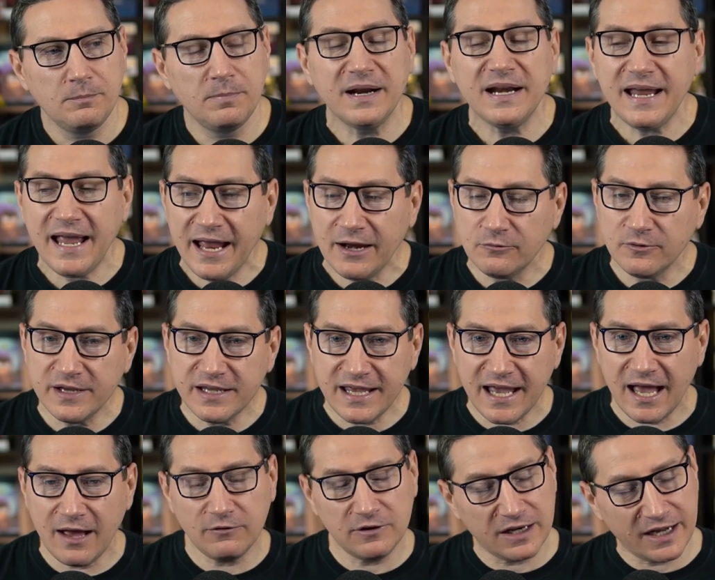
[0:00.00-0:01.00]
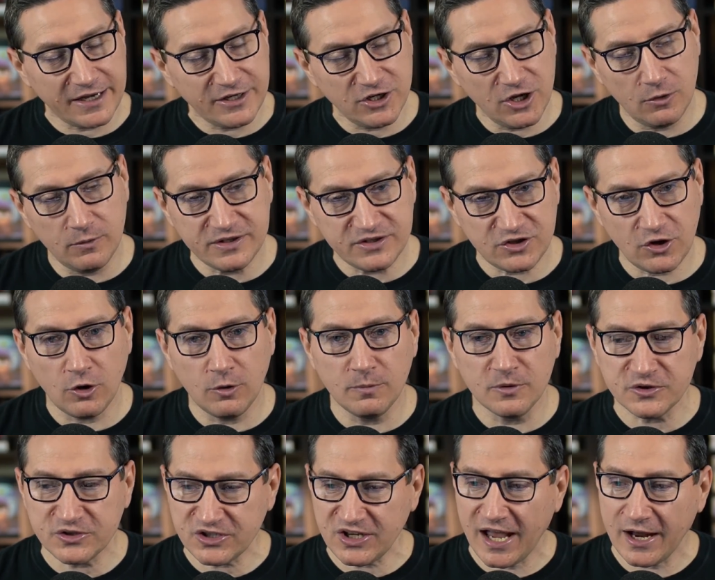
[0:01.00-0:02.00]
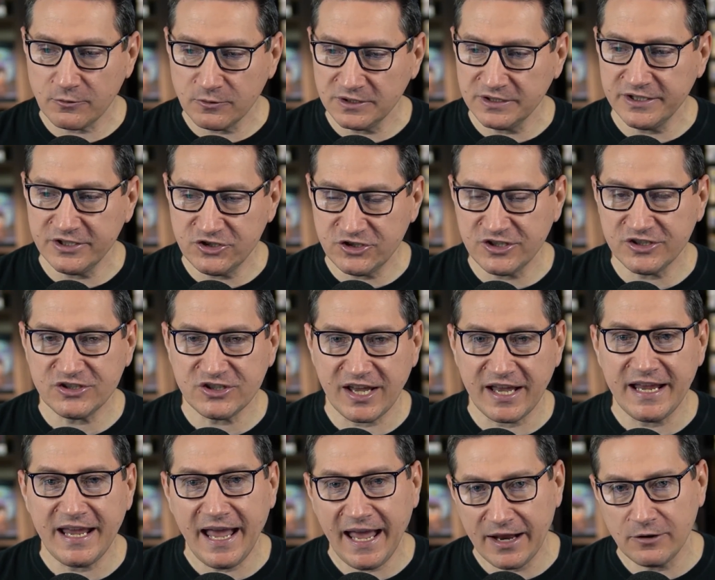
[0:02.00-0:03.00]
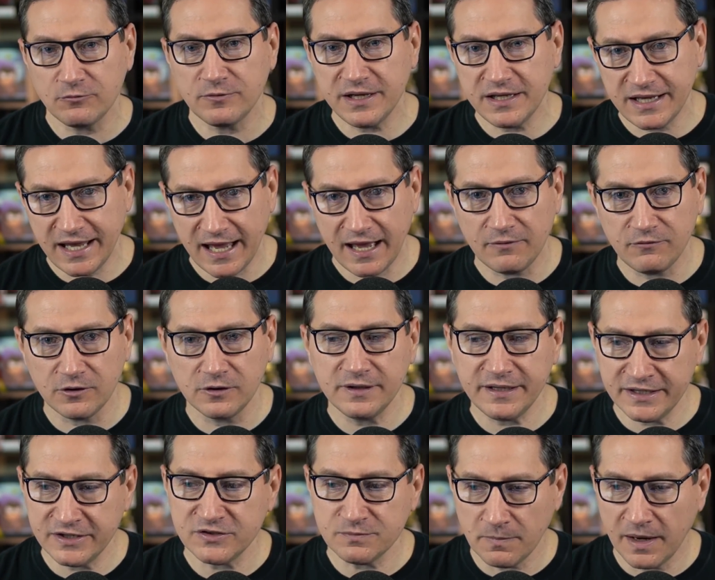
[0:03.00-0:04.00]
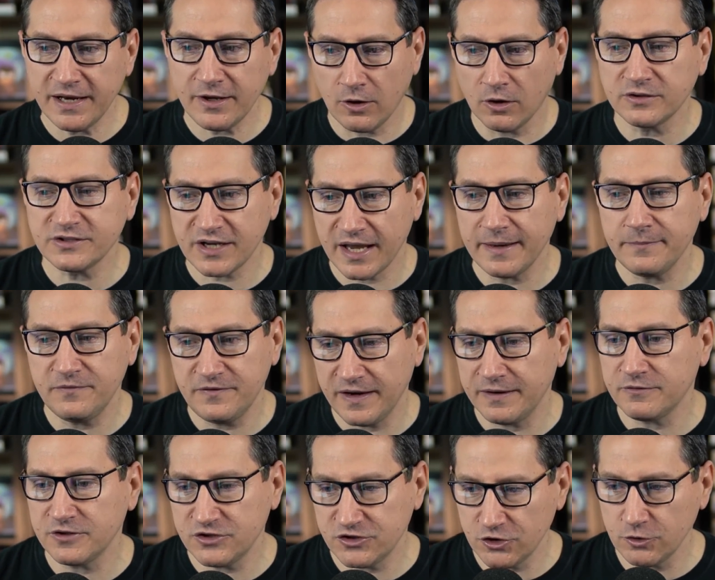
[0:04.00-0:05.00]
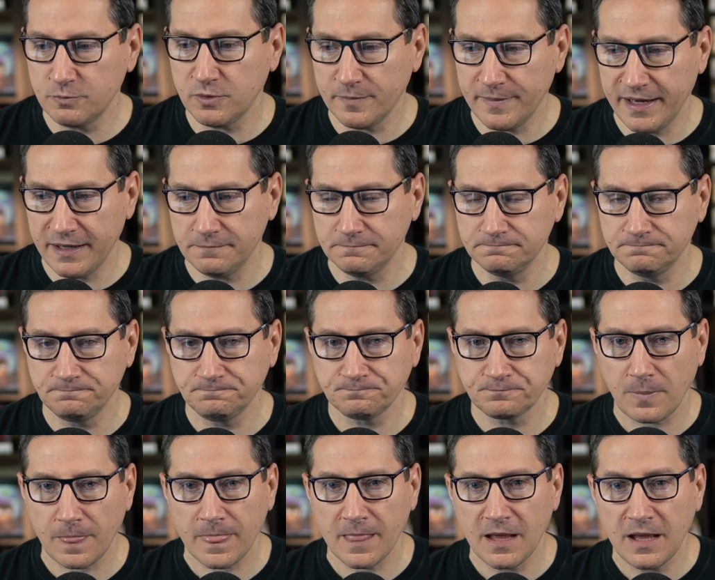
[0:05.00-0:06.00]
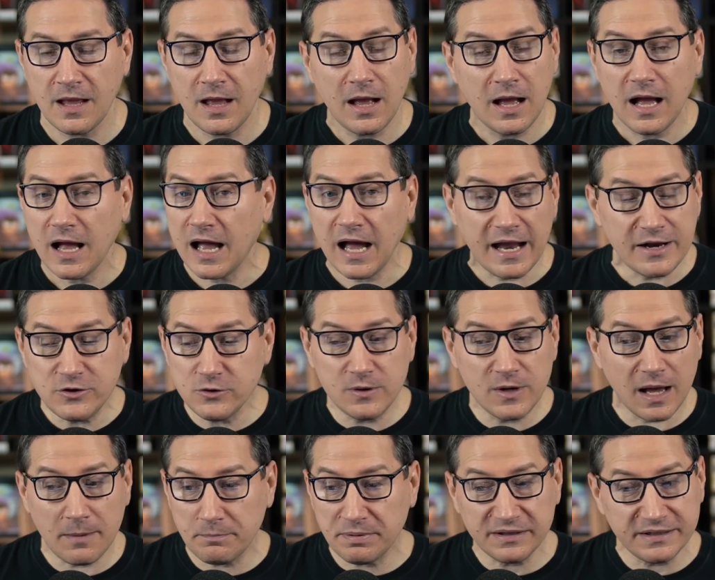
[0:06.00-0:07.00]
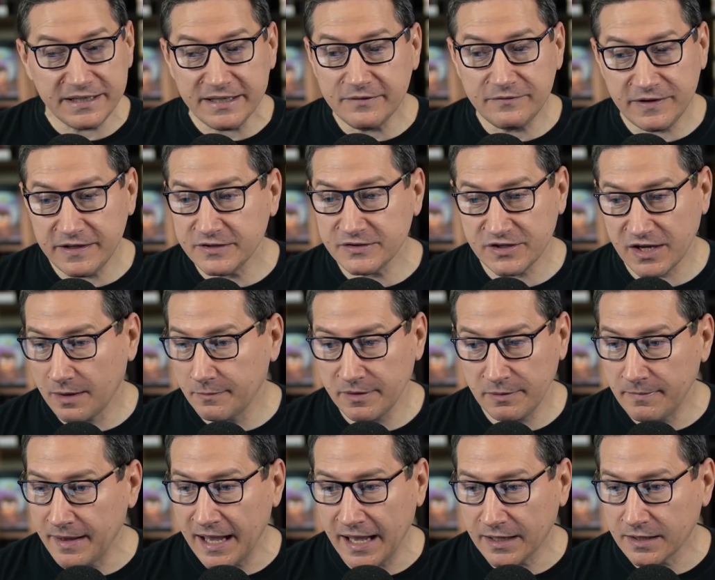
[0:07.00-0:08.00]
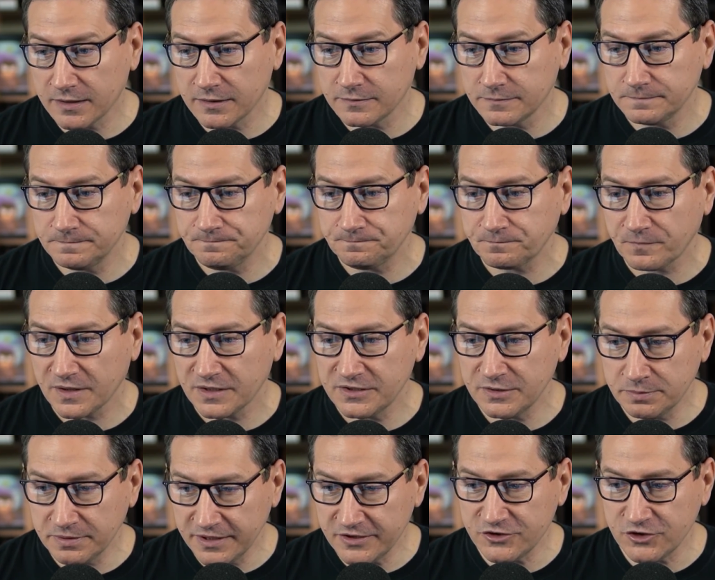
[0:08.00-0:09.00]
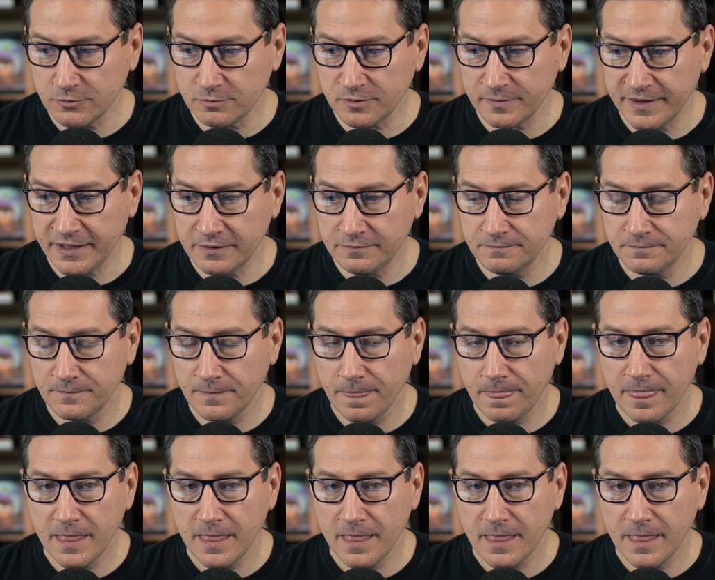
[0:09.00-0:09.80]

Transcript: But Henry Cavill, and I know it's almost sacrilege to say, Henry Cavill is my all-time favorite Superman. I do not believe he is coming back to play Superman.